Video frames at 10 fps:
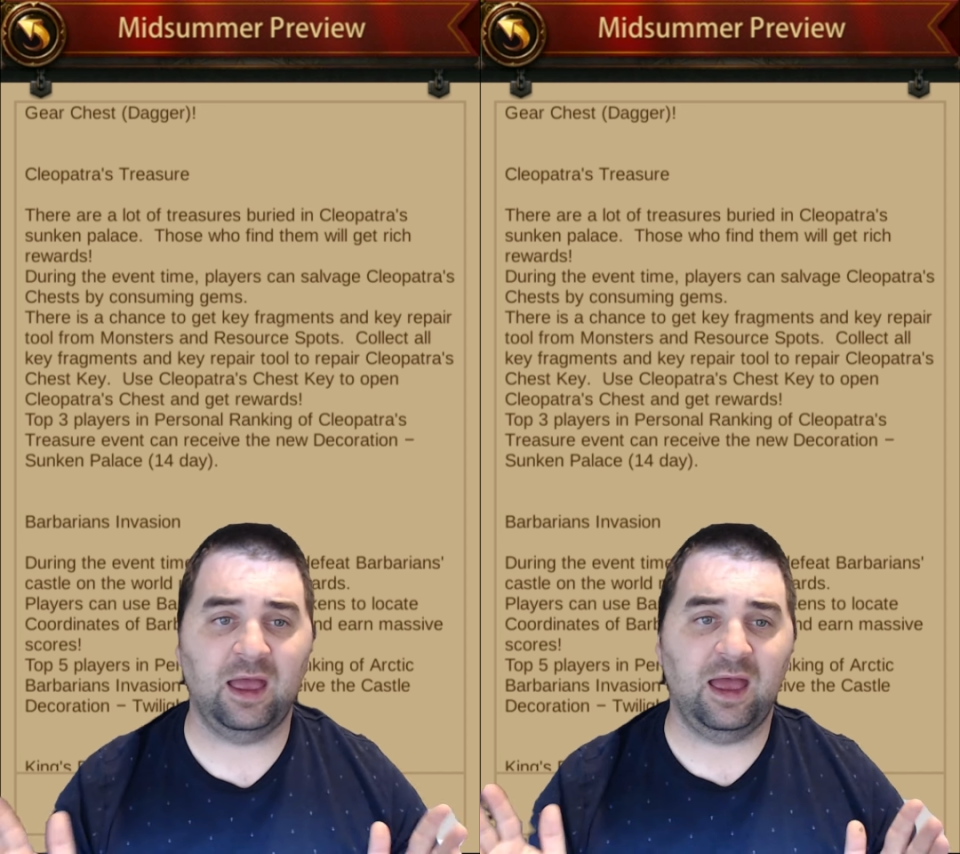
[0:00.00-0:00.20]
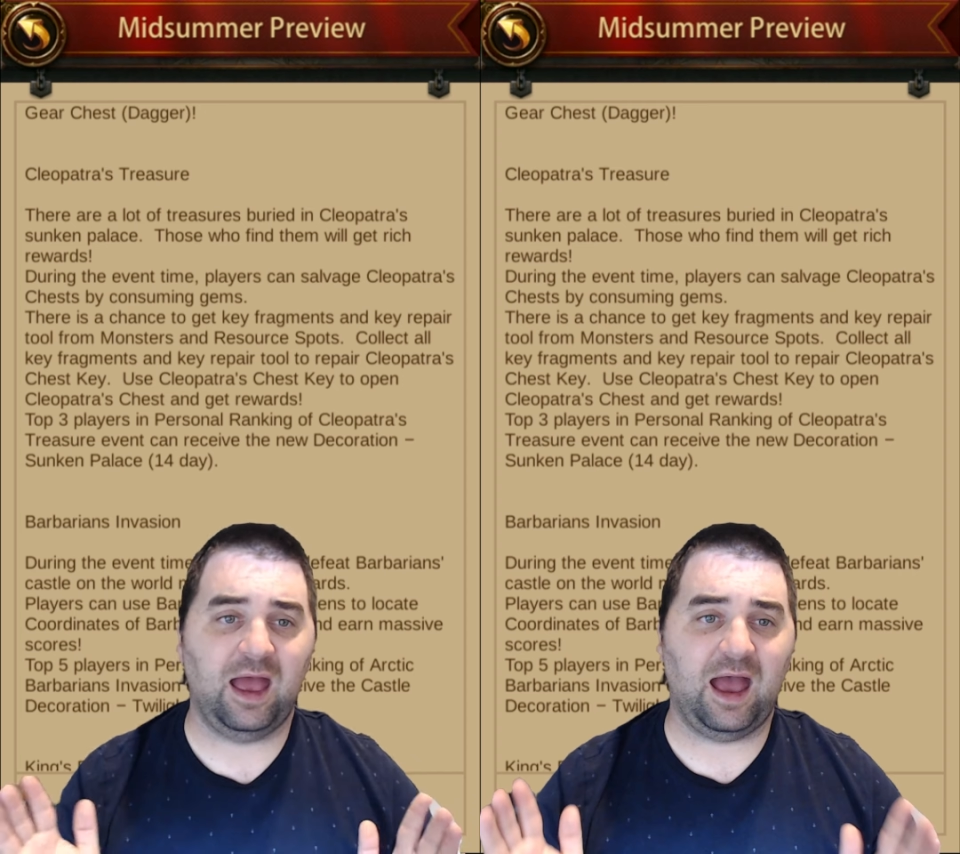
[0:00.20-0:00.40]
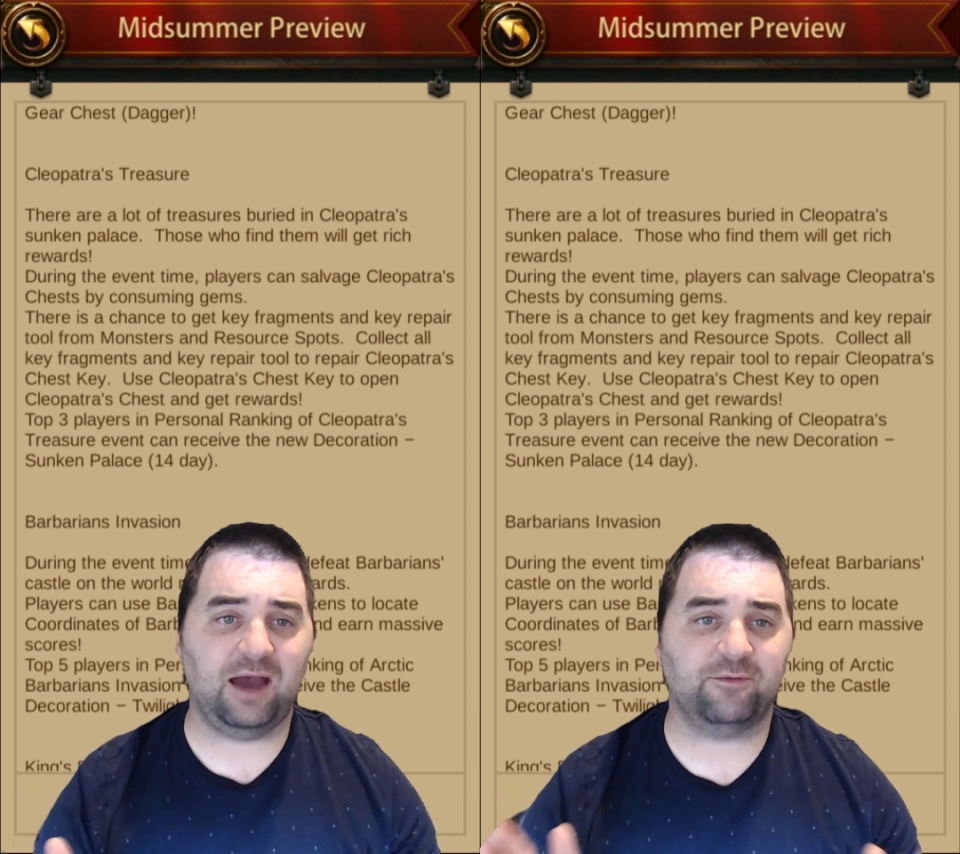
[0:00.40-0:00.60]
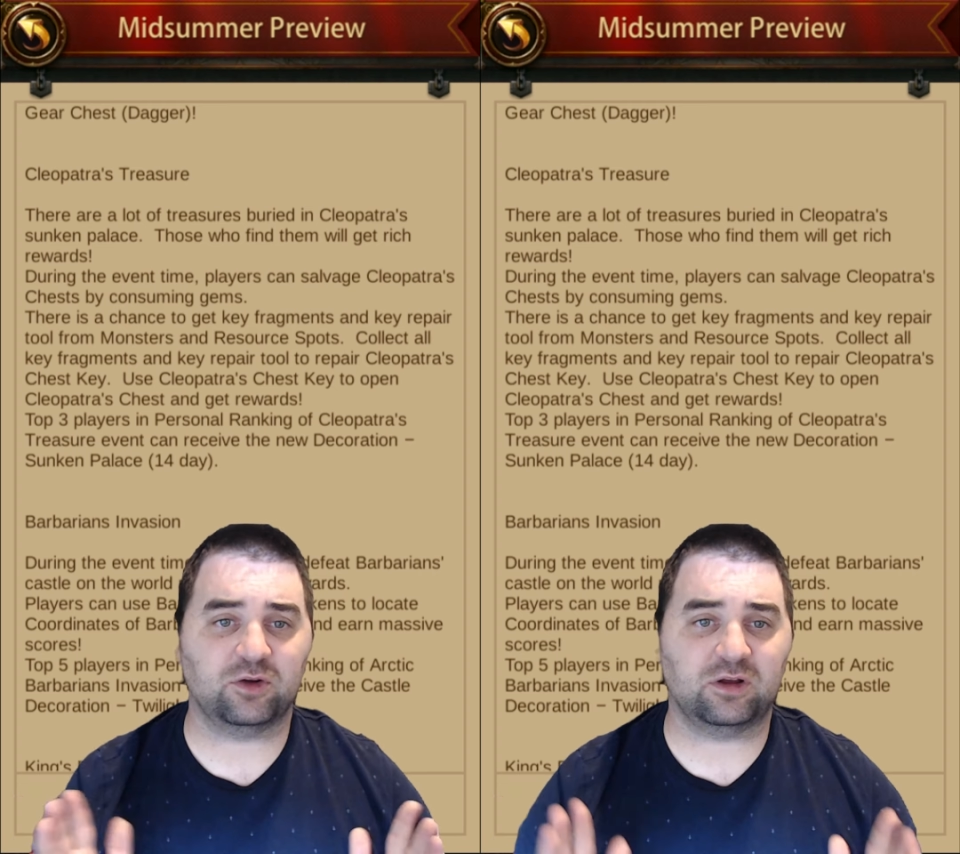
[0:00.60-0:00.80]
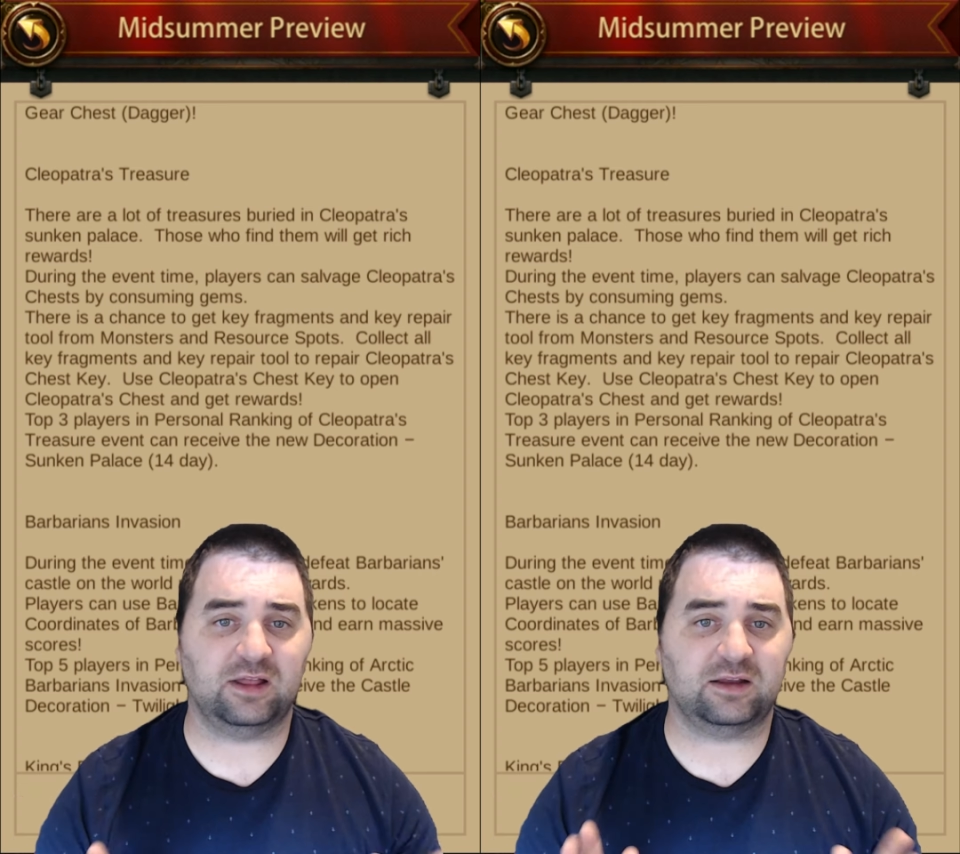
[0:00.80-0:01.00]
After
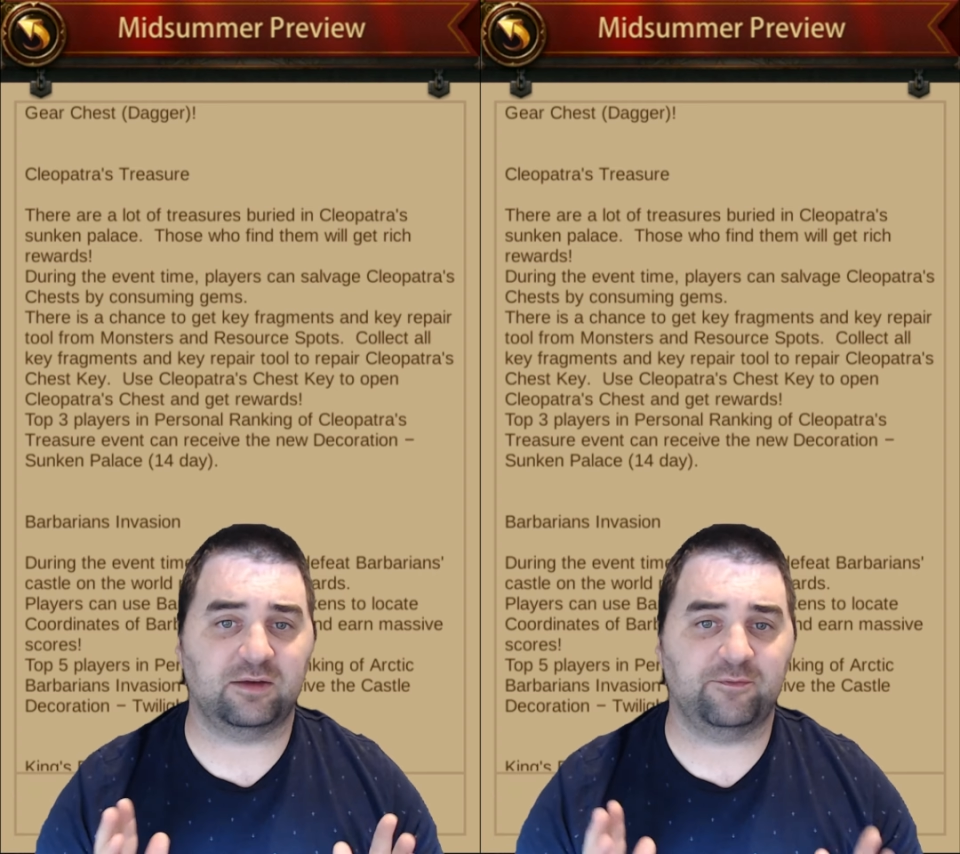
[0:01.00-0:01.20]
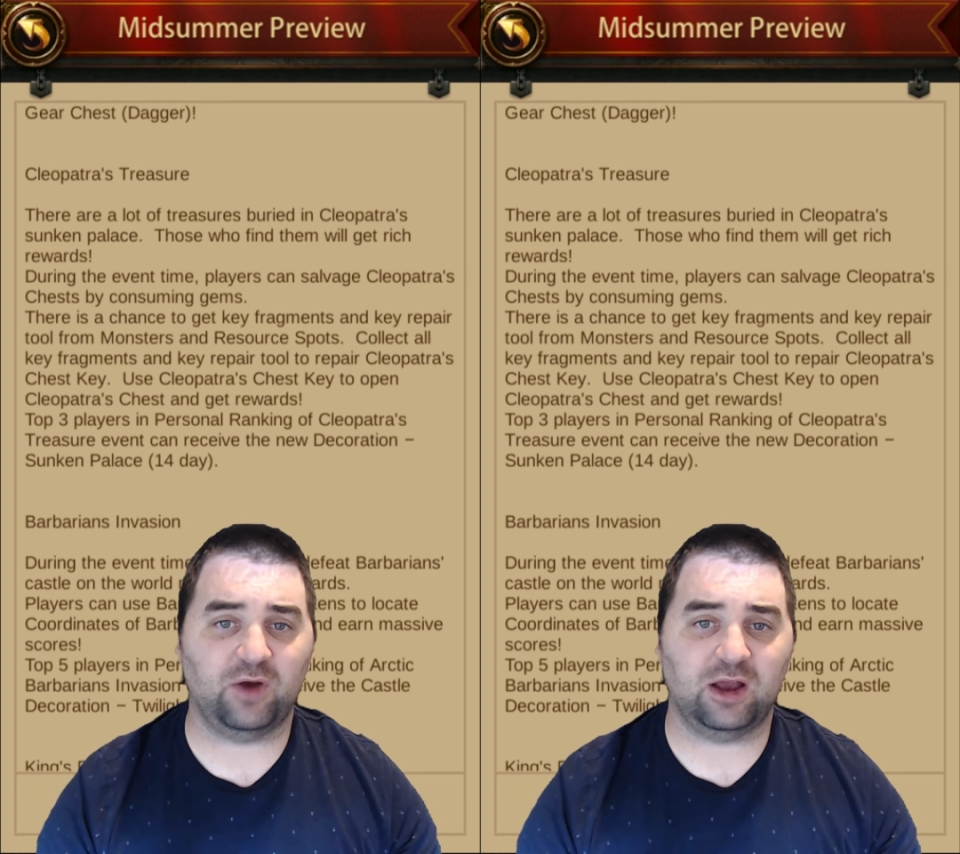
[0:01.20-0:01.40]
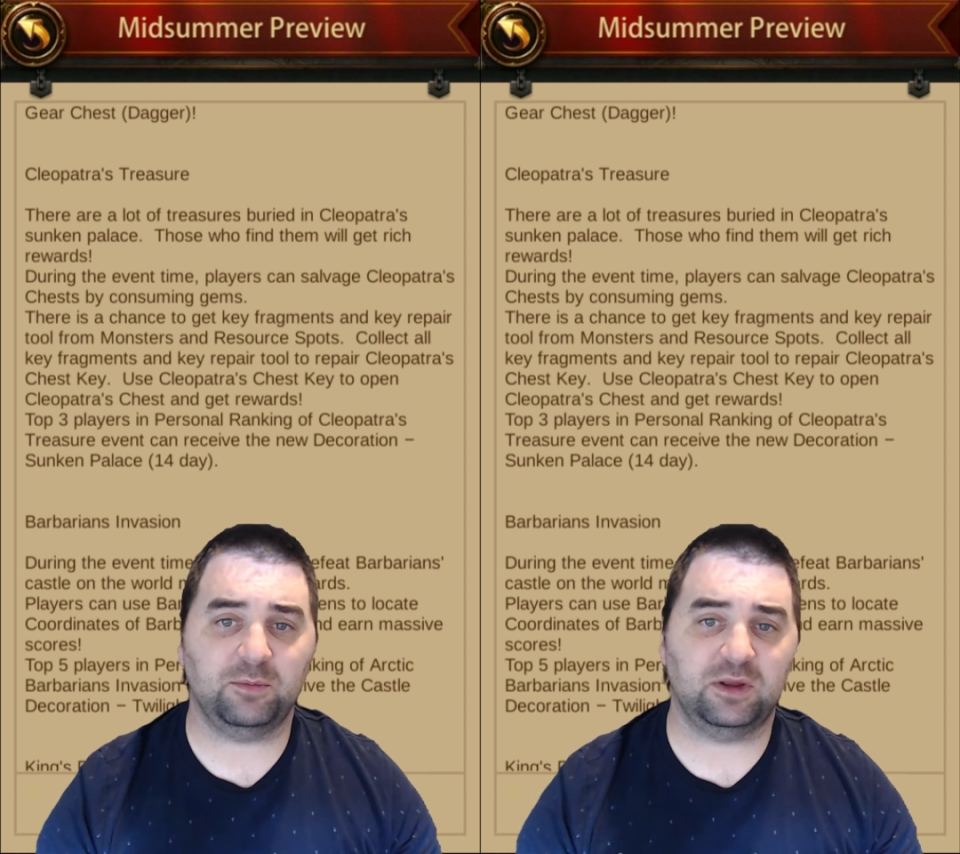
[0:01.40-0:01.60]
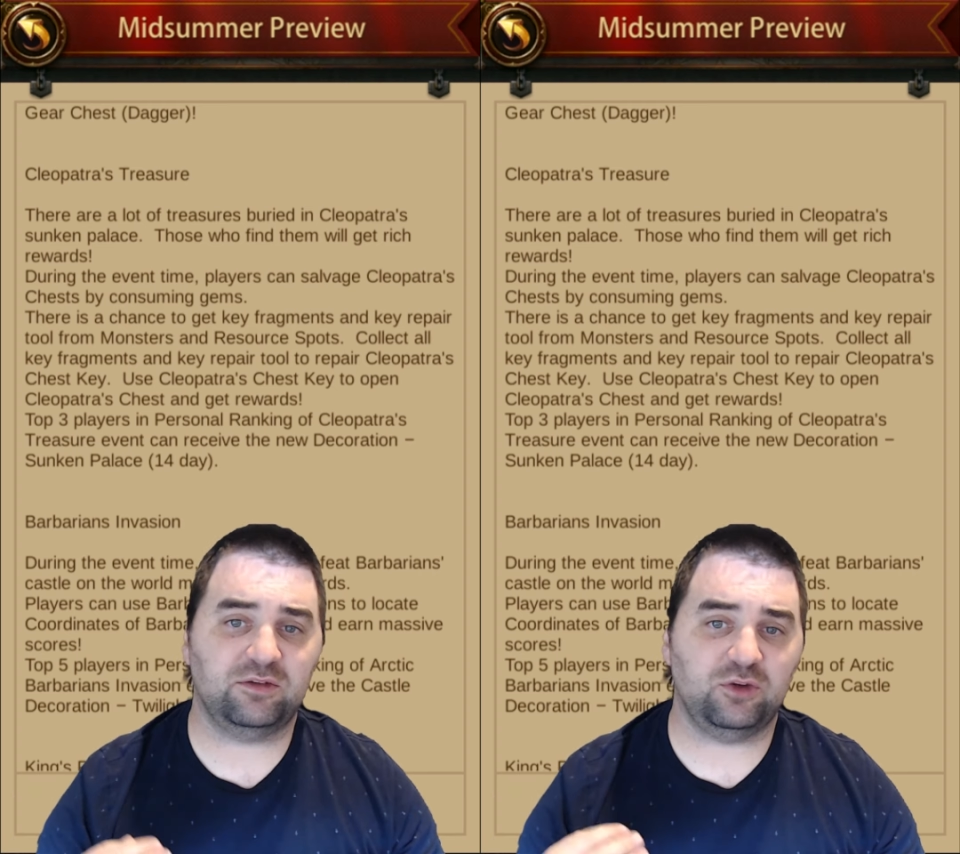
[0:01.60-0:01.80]
collecting fragments,